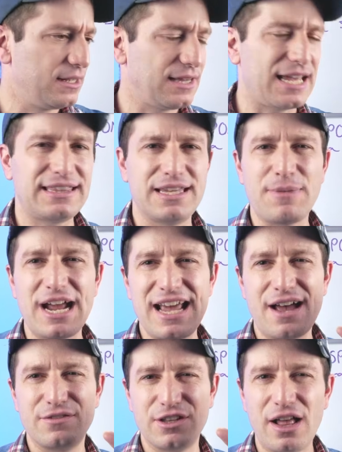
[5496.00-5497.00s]
Like
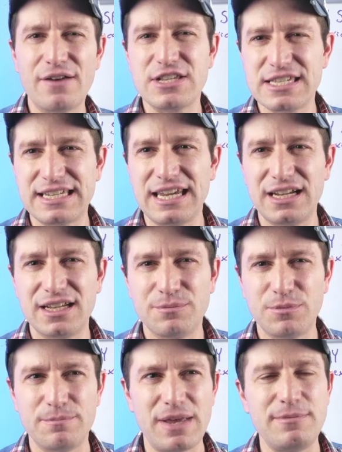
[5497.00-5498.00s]
they'll have a sink,
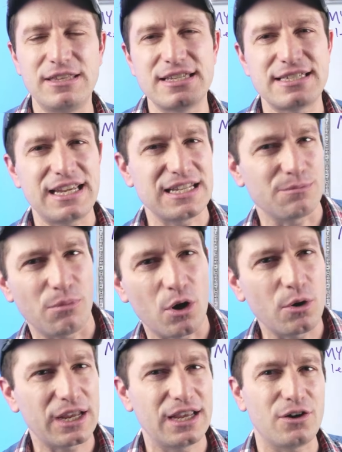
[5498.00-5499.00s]
but maybe the sink is
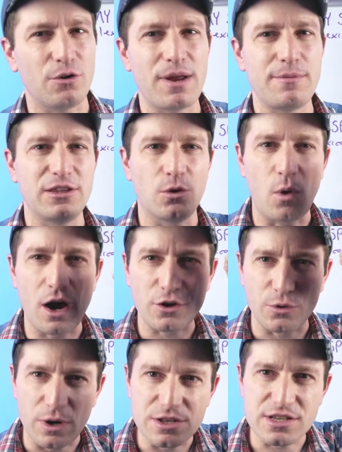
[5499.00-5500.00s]
broken or maybe the
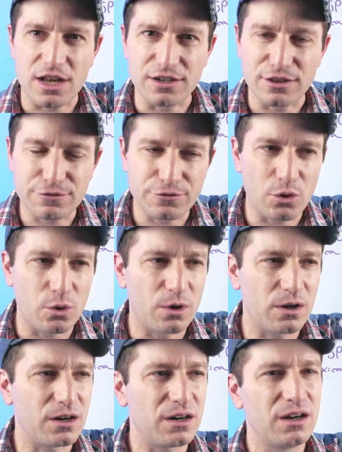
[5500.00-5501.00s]
water runs onto the
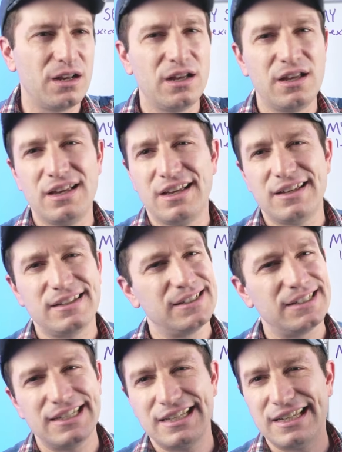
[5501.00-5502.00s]
floor.
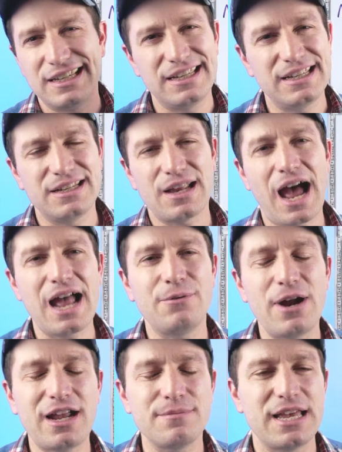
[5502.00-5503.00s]
I
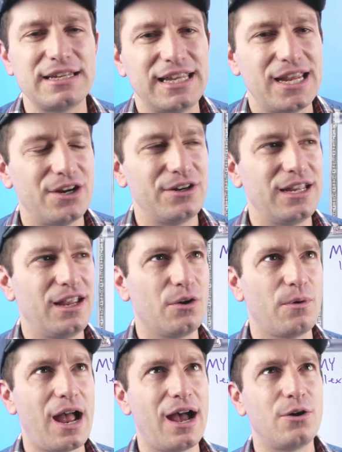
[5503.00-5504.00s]
recommend carrying
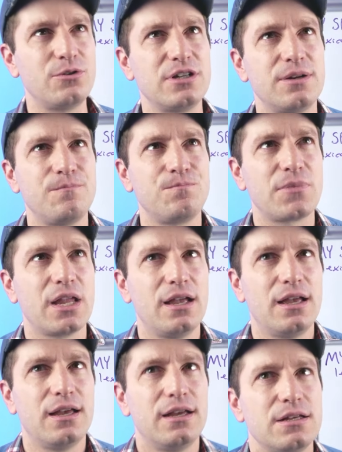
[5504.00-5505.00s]
around,
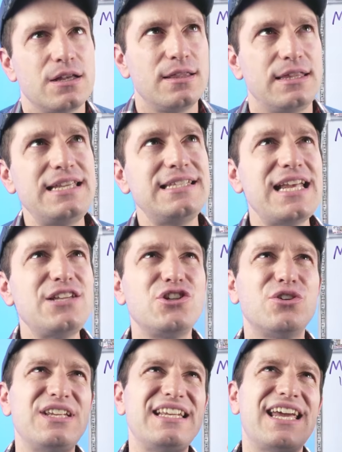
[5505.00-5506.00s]
these days you
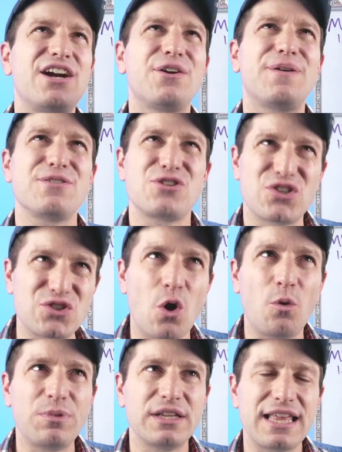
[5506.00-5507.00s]
don't need to carry around
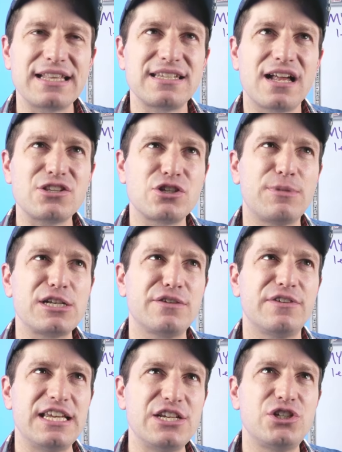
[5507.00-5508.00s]
soap. That's not so much
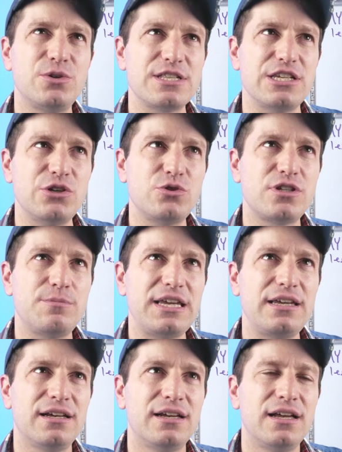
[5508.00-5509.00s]
of an issue as it used to
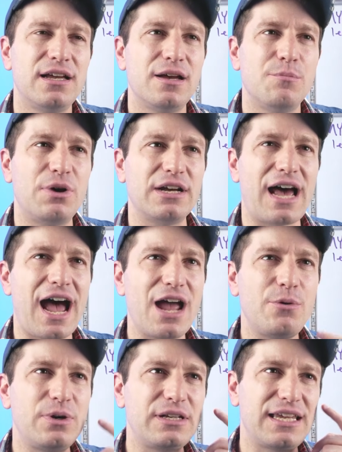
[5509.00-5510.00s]
be, but
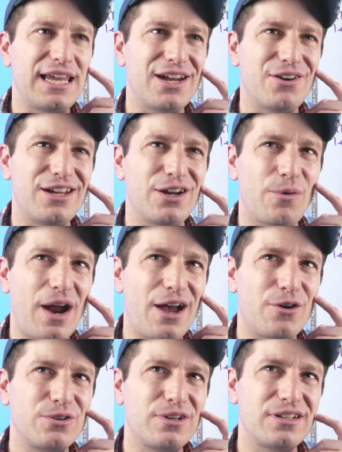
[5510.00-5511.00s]
I would carry
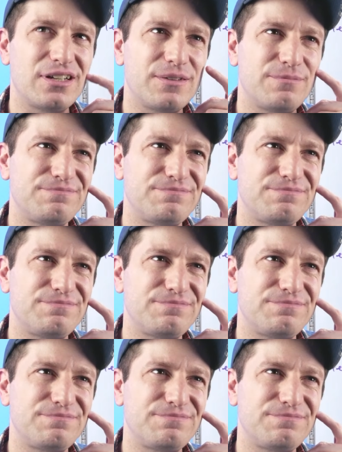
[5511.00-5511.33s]
around,